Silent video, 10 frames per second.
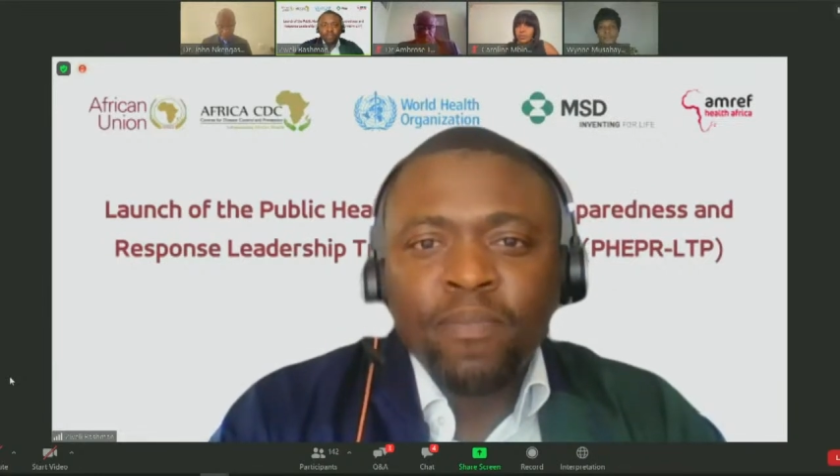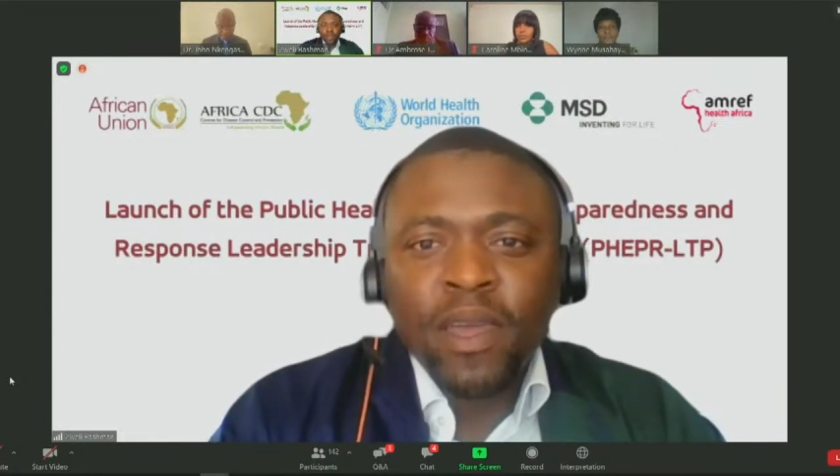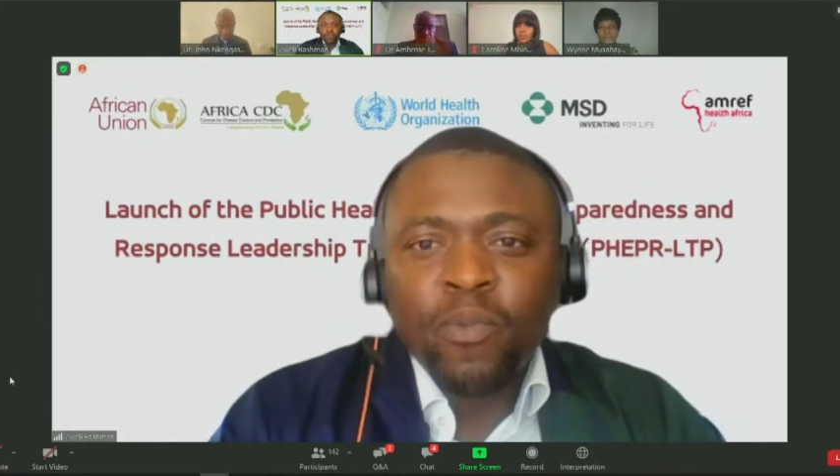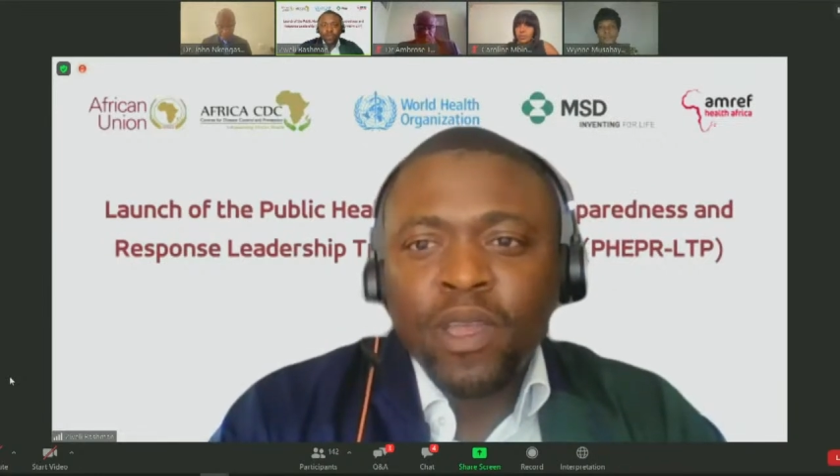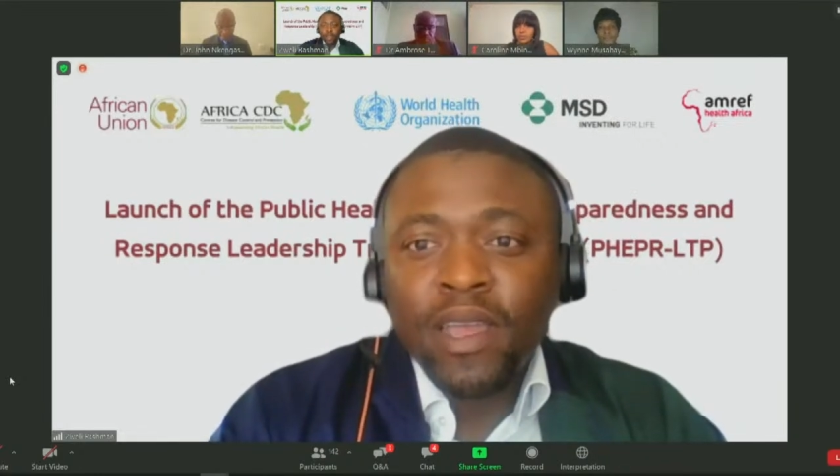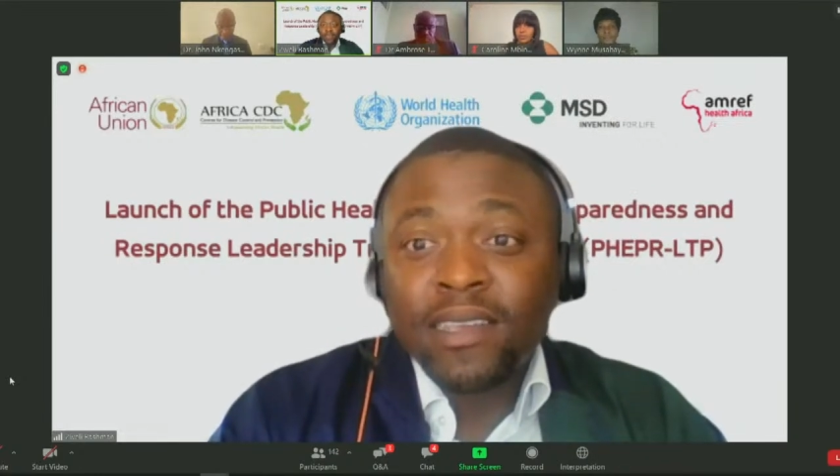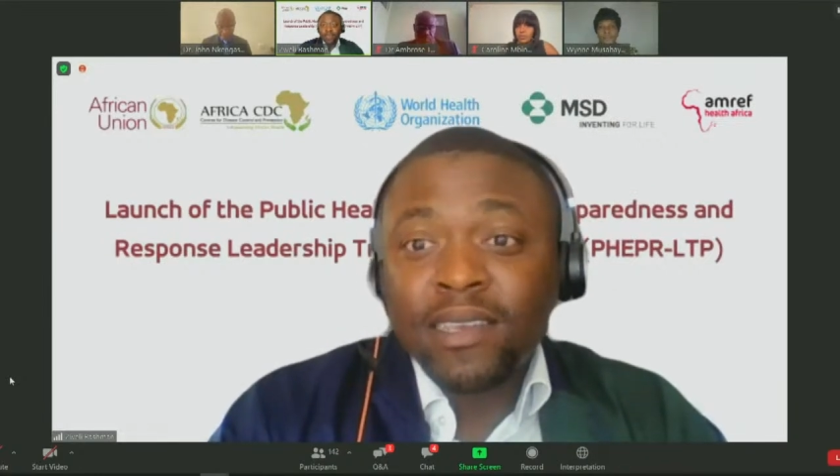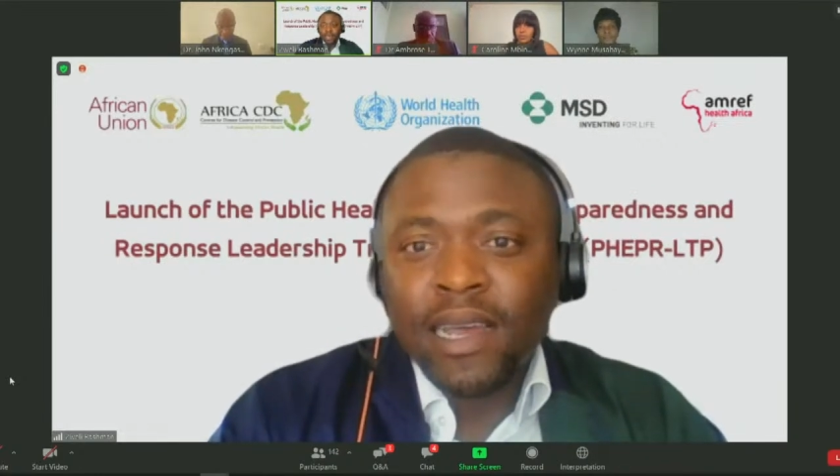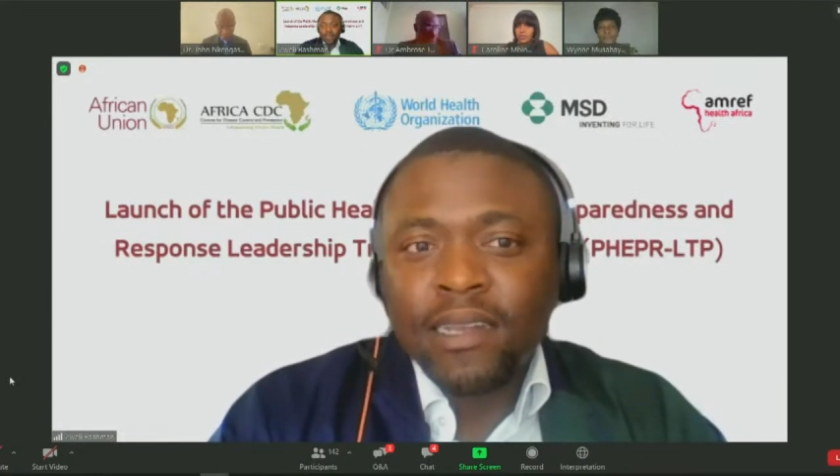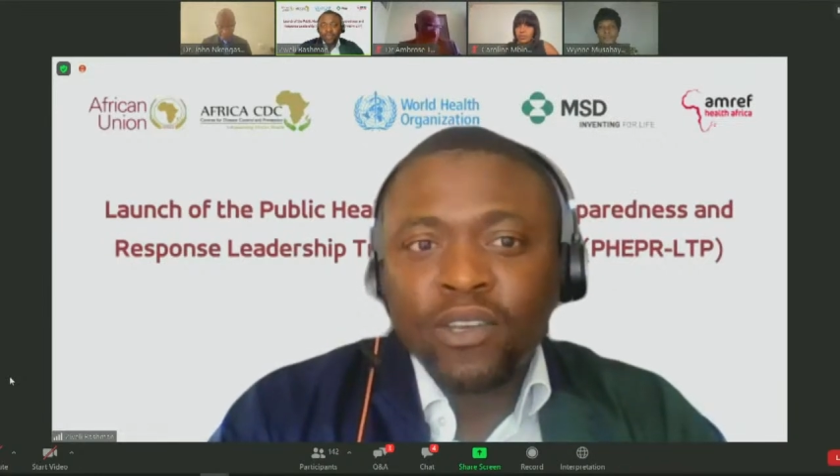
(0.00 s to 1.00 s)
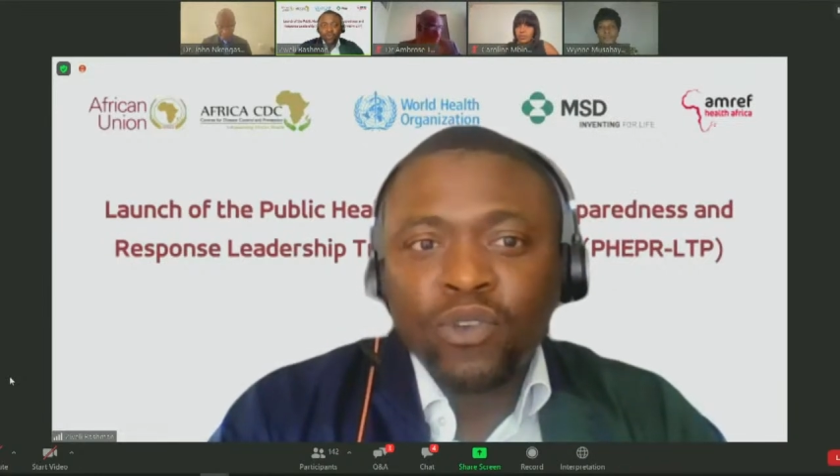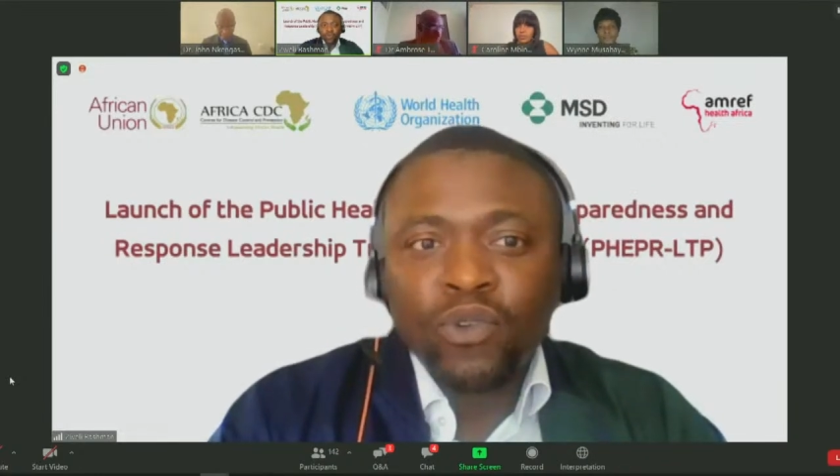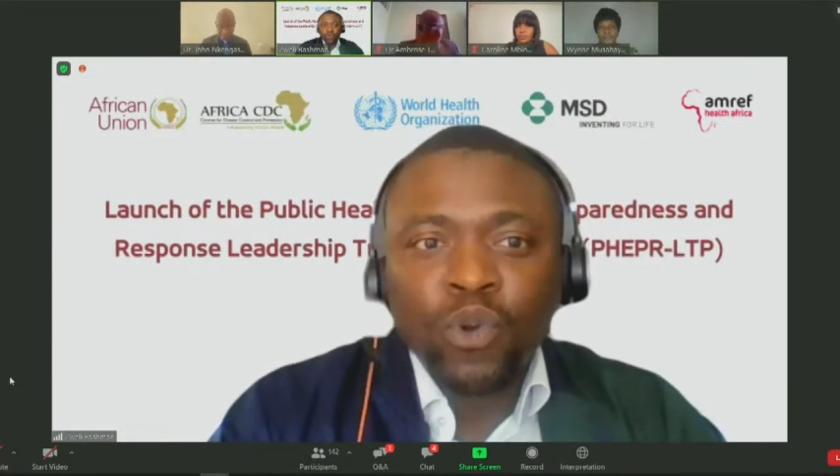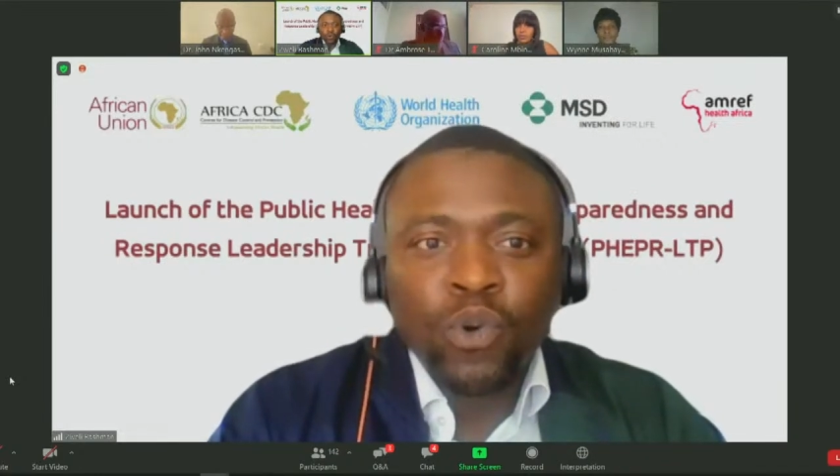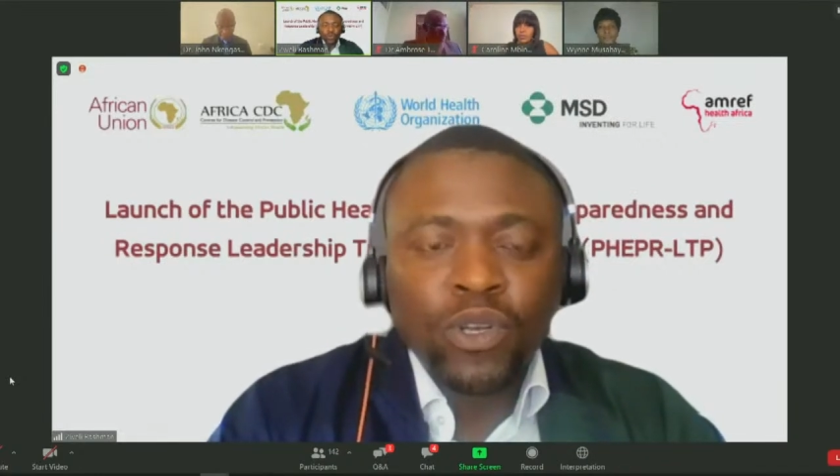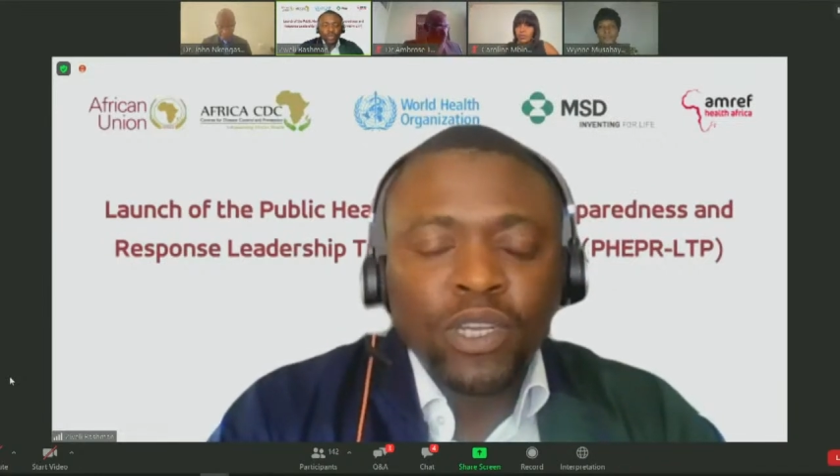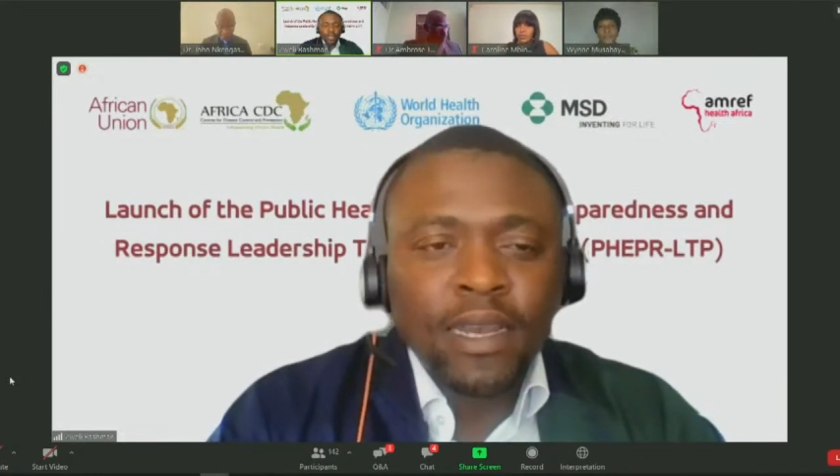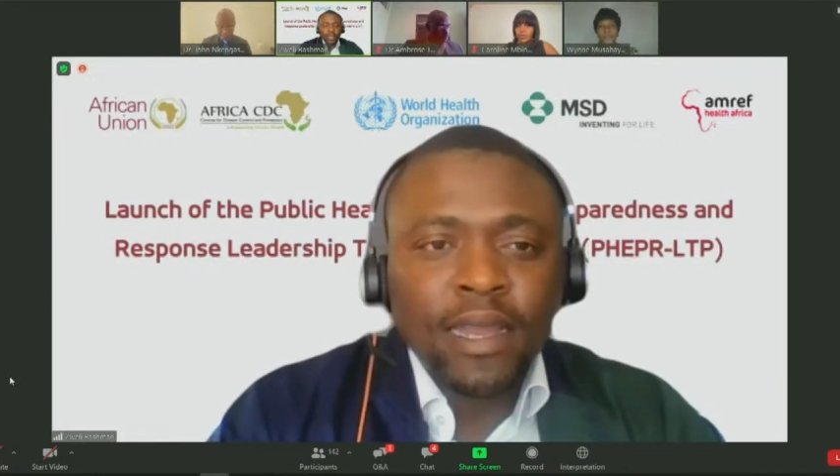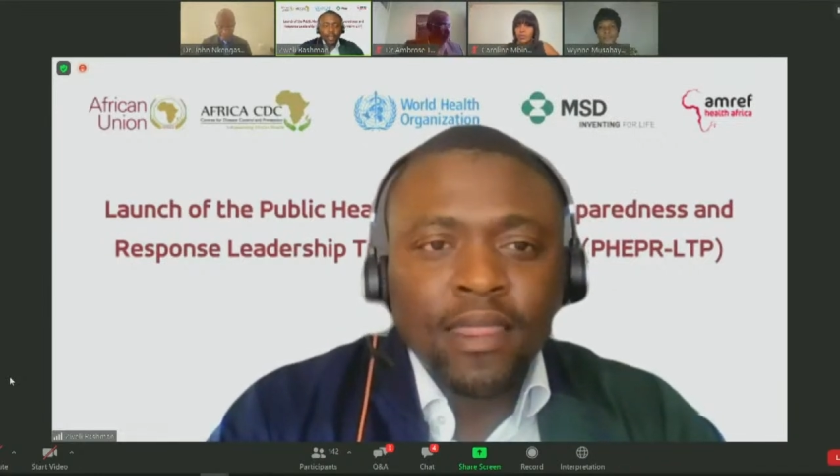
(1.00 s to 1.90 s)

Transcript: that we are excited to launch, and I